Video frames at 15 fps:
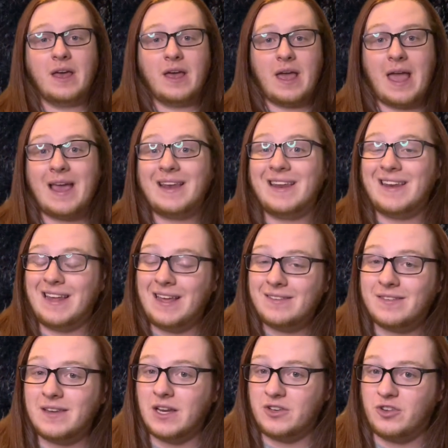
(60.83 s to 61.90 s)
and it
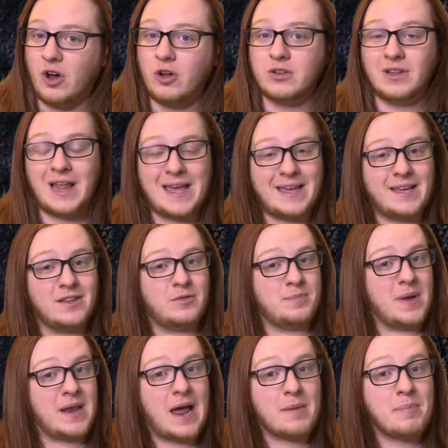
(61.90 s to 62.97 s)
is an adult like it's
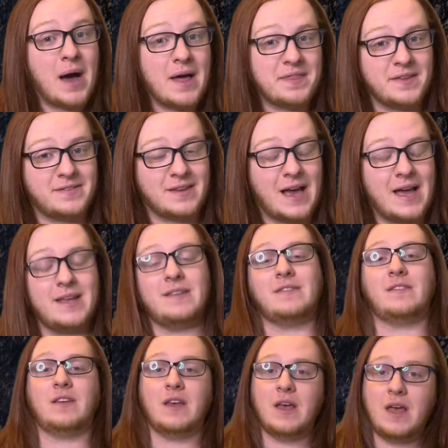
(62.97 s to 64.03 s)
been
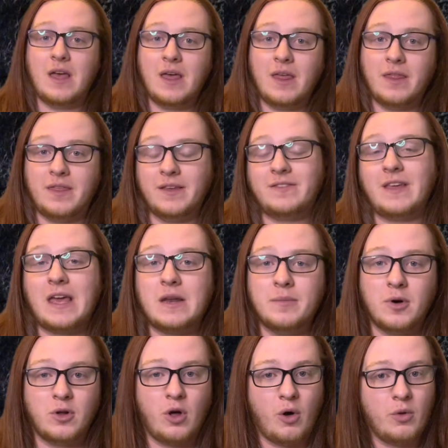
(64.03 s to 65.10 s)
hypothesized, this
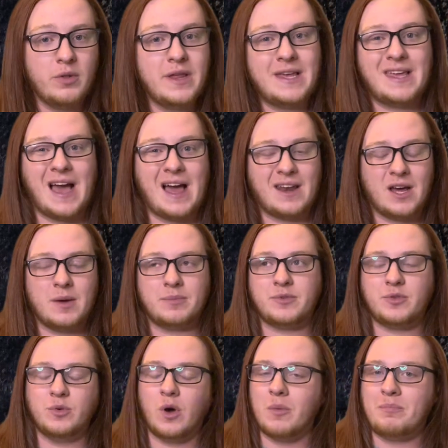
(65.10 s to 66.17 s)
animal only got up
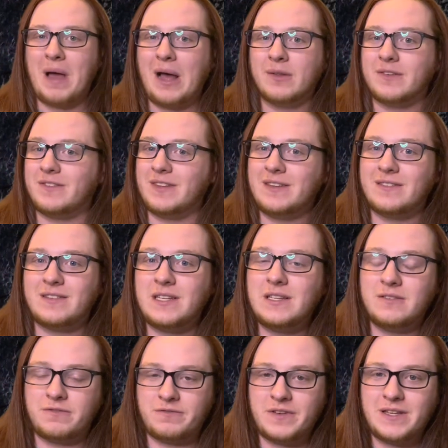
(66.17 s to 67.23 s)
to about
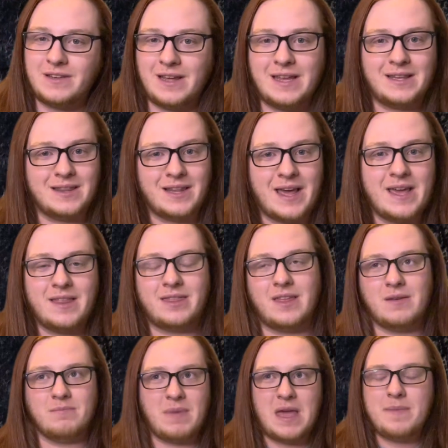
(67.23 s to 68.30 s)
16 feet in length
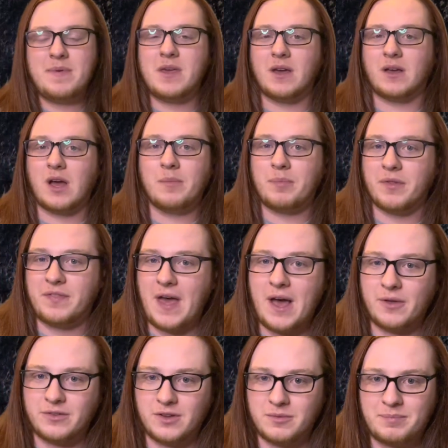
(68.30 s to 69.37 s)
and maybe a couple
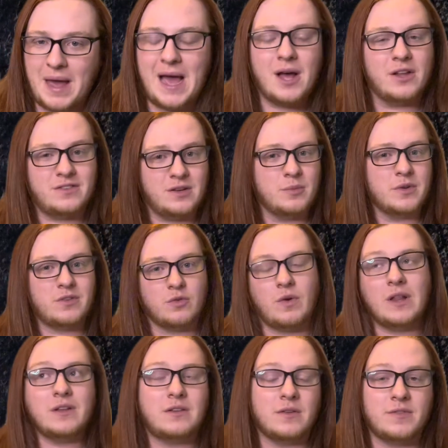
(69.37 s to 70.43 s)
thousand pounds. It was a
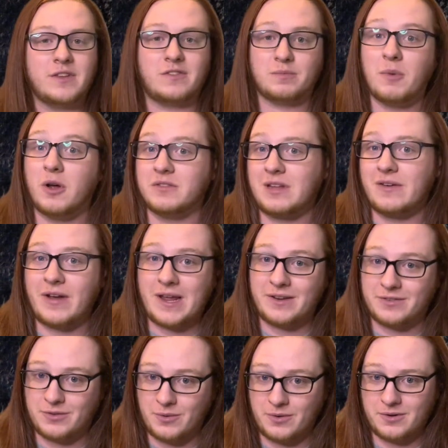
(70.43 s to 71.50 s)
relatively small
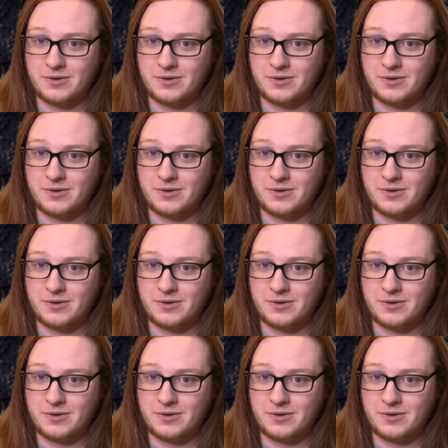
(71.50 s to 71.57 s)
tyrannosaur.